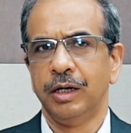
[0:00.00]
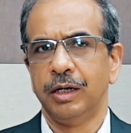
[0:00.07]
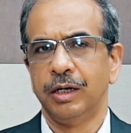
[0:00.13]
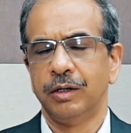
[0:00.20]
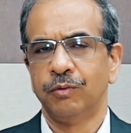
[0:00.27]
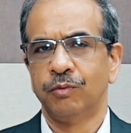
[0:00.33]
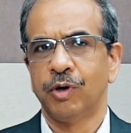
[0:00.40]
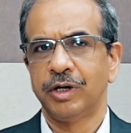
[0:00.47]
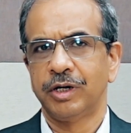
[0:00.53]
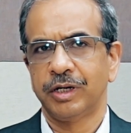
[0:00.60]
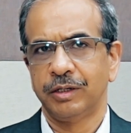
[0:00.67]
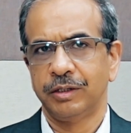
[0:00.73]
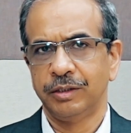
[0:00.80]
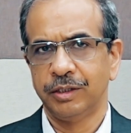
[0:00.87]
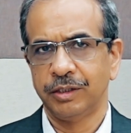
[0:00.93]

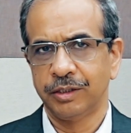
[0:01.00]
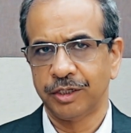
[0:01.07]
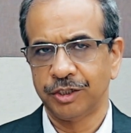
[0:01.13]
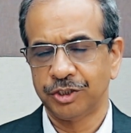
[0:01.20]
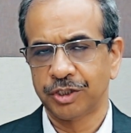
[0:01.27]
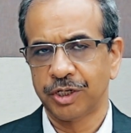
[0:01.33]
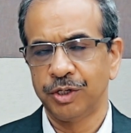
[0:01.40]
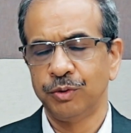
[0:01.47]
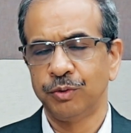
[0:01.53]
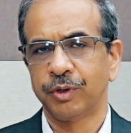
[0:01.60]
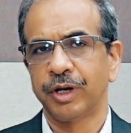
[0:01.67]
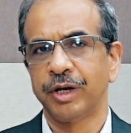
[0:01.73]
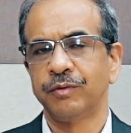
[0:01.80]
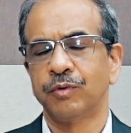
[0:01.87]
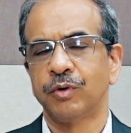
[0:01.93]
What the
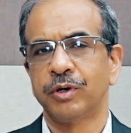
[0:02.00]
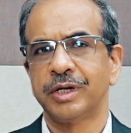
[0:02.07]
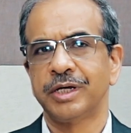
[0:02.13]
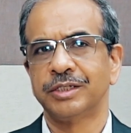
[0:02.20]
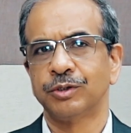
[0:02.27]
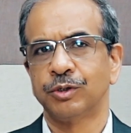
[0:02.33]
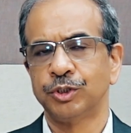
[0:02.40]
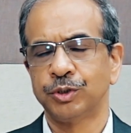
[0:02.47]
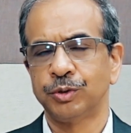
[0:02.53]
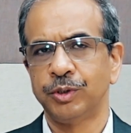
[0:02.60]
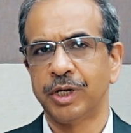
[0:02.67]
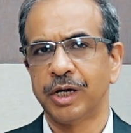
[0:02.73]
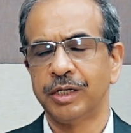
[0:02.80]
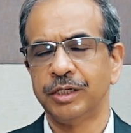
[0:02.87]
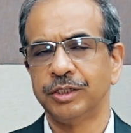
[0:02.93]
Russia-Ukraine war has also
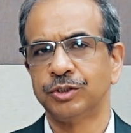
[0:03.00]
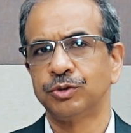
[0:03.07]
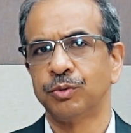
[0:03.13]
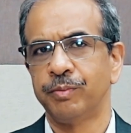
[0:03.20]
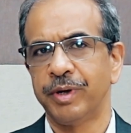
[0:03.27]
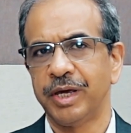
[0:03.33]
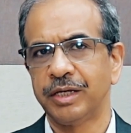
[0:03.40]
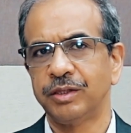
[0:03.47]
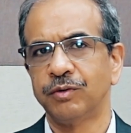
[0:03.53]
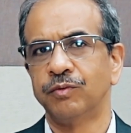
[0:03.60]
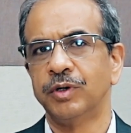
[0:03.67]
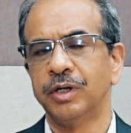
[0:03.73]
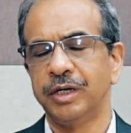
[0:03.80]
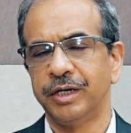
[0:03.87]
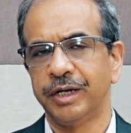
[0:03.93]
done is to make the
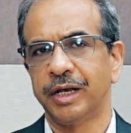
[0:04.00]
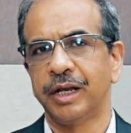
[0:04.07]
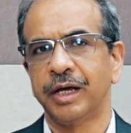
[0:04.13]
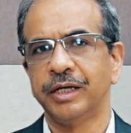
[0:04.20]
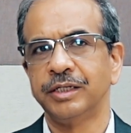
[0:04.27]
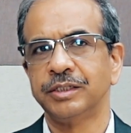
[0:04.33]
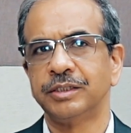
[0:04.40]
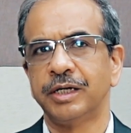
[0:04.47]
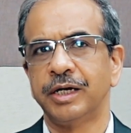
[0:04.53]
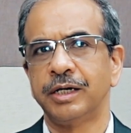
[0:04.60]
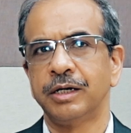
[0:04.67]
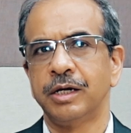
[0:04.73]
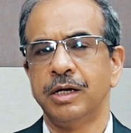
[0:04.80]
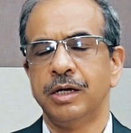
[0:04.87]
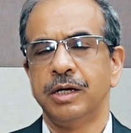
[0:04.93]
world realize
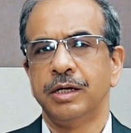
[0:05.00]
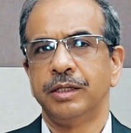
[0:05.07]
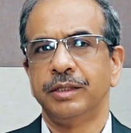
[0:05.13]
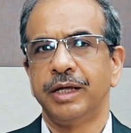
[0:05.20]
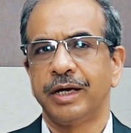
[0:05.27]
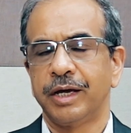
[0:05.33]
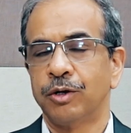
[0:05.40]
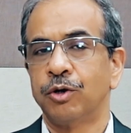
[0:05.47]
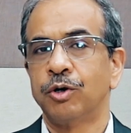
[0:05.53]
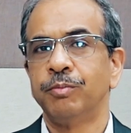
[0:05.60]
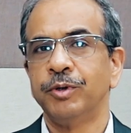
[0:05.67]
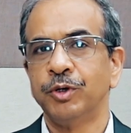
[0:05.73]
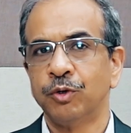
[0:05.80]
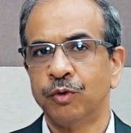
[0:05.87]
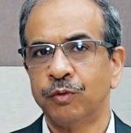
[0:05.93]
that they cannot
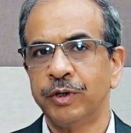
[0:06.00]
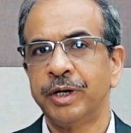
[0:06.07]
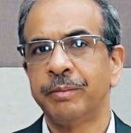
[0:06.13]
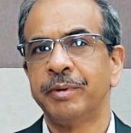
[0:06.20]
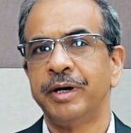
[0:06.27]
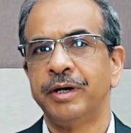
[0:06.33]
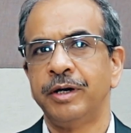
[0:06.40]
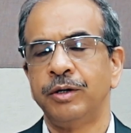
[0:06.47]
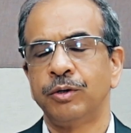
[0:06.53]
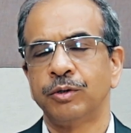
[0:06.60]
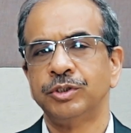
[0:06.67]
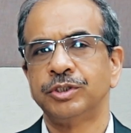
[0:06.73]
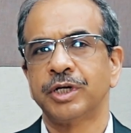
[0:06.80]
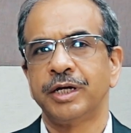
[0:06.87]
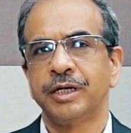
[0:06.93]
be over-dependent
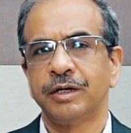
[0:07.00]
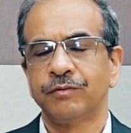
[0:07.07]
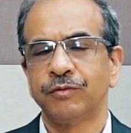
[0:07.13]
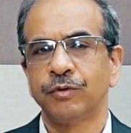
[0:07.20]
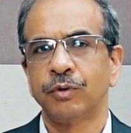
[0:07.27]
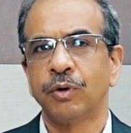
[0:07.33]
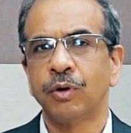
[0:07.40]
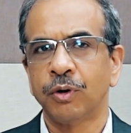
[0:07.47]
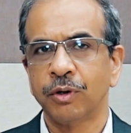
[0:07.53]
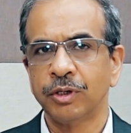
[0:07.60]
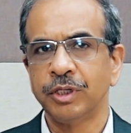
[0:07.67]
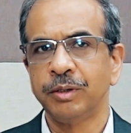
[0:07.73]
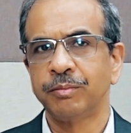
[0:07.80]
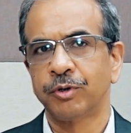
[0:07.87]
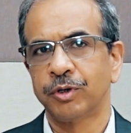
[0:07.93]
on China for
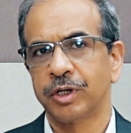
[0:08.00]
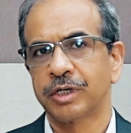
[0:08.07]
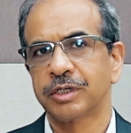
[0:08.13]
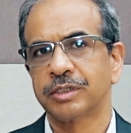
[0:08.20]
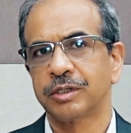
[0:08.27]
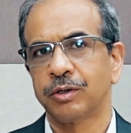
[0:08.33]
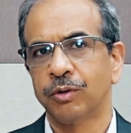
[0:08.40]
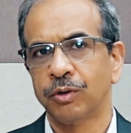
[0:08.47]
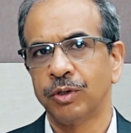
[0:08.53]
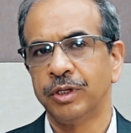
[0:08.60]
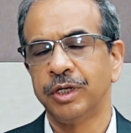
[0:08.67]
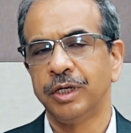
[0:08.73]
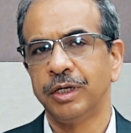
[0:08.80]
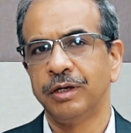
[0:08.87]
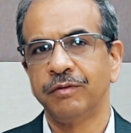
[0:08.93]
all the products, all
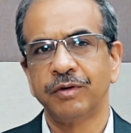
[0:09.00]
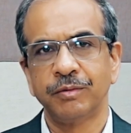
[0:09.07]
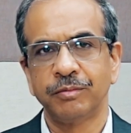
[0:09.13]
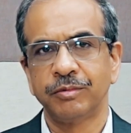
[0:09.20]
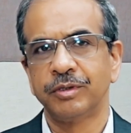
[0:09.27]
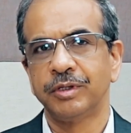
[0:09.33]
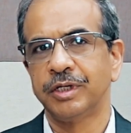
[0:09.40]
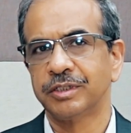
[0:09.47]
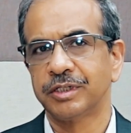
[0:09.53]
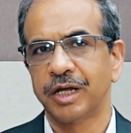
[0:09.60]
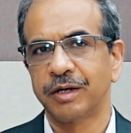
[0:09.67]
the even things